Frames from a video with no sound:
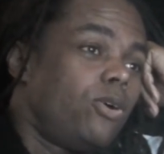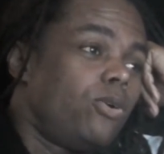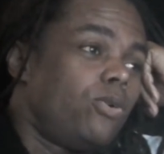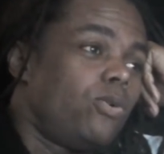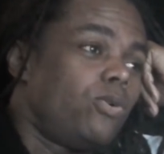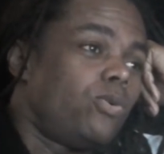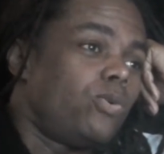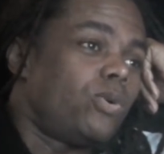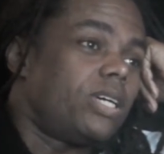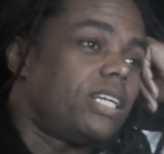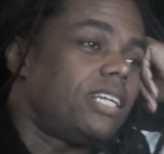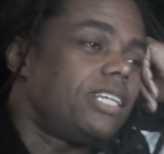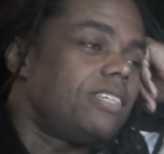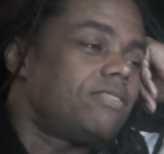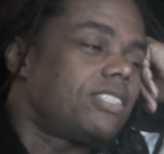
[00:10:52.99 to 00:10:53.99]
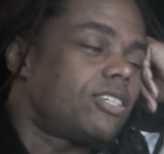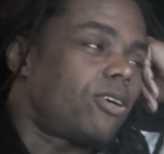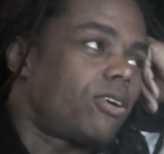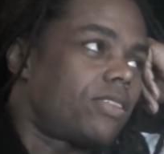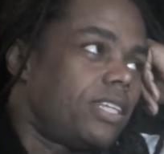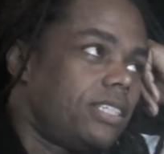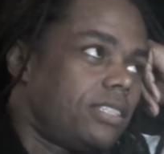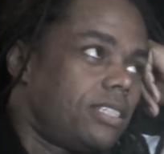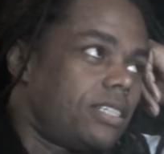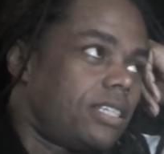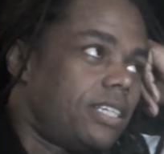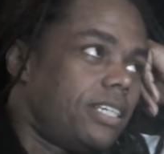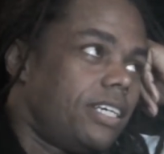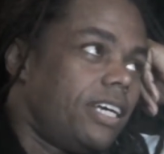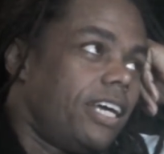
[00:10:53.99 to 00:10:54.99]
who lives it
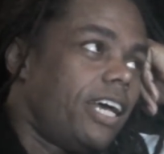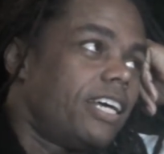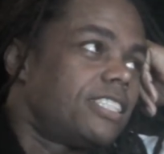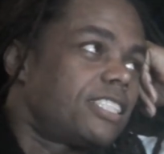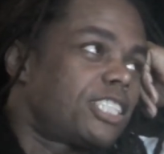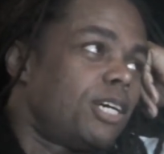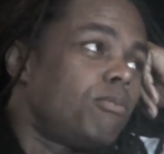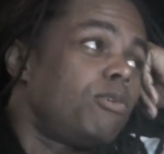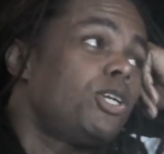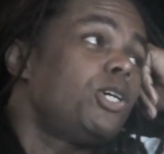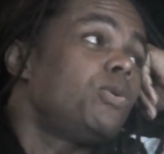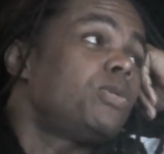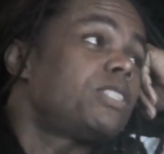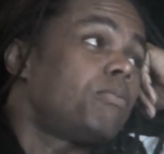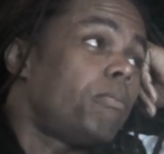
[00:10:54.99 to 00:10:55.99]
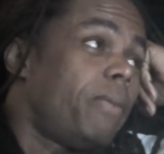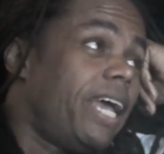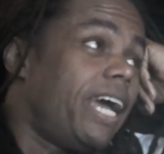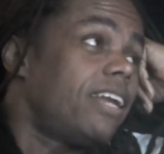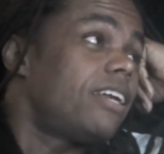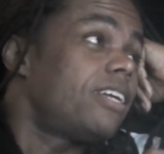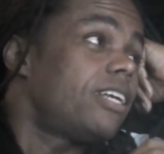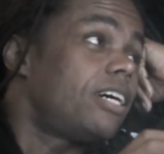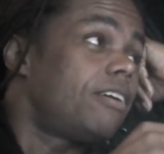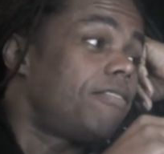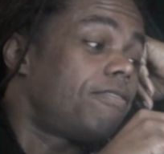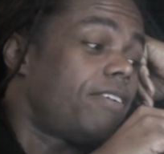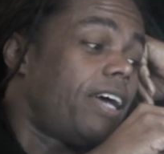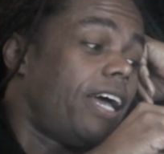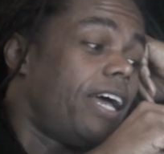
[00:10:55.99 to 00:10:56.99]
authentically, someone who is man
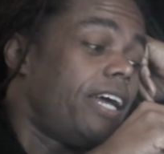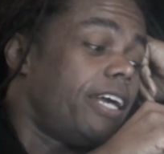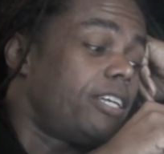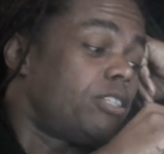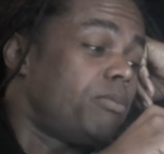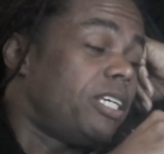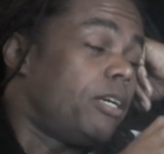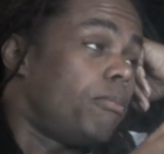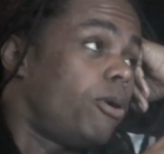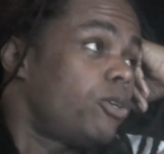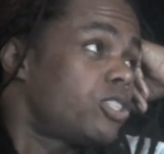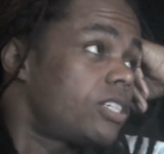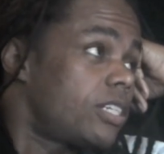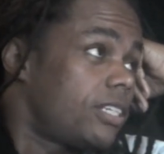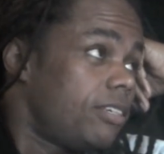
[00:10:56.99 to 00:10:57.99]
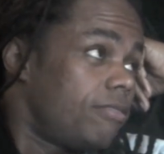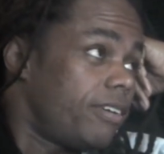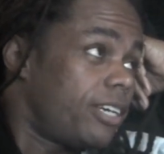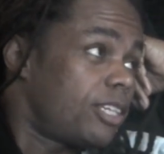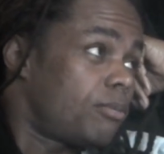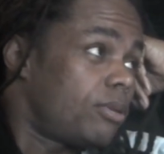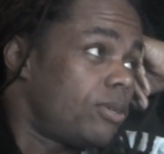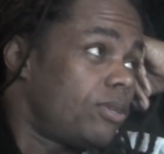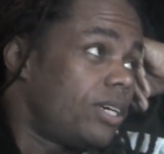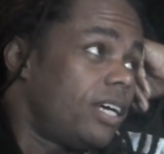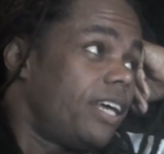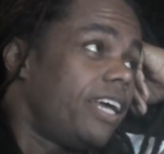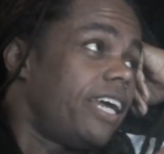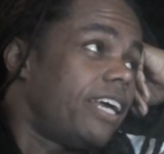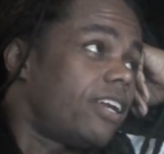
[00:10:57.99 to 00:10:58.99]
enough to be emotionally available
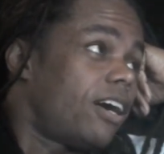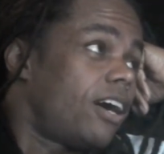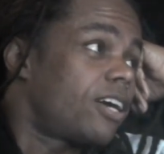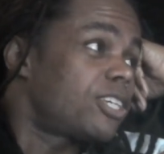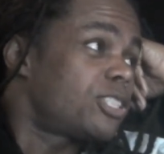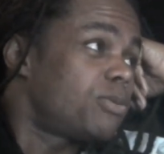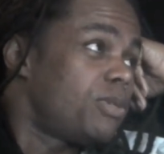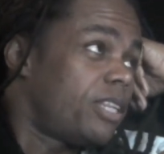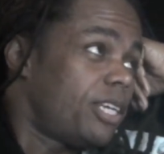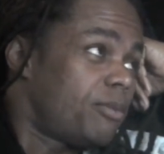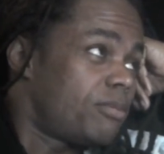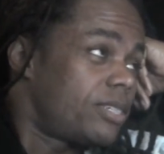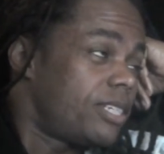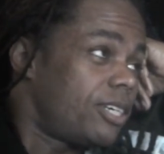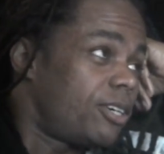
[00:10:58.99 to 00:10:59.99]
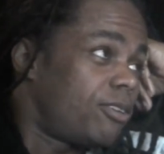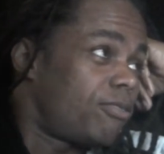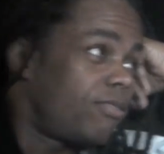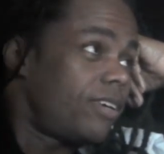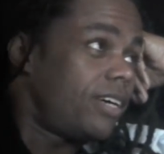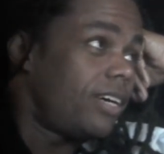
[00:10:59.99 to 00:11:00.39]
mm. and honest with himself,